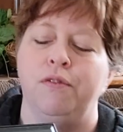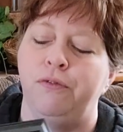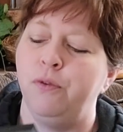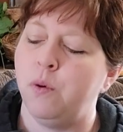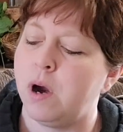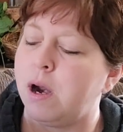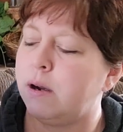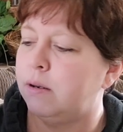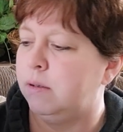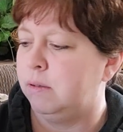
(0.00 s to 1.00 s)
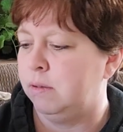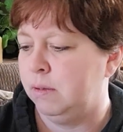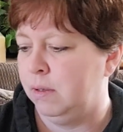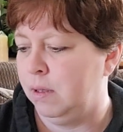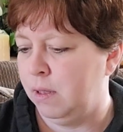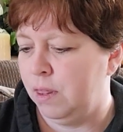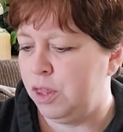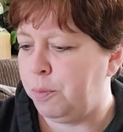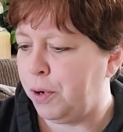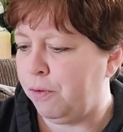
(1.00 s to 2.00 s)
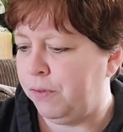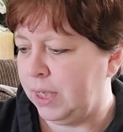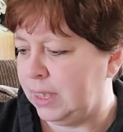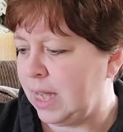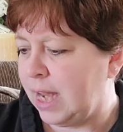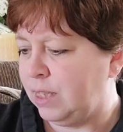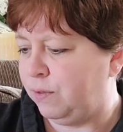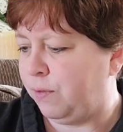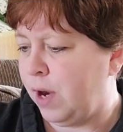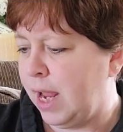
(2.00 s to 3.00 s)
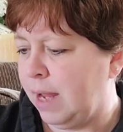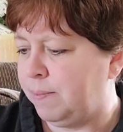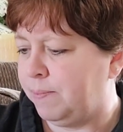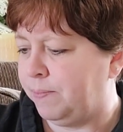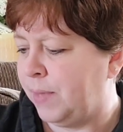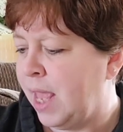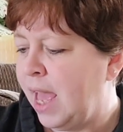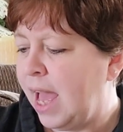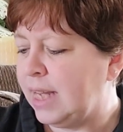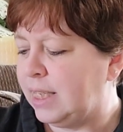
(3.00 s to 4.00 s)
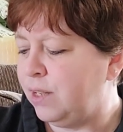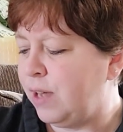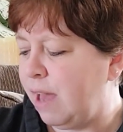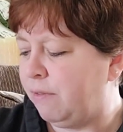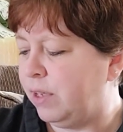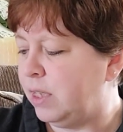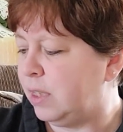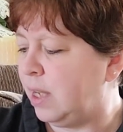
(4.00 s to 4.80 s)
for the perfect size frame. I still haven't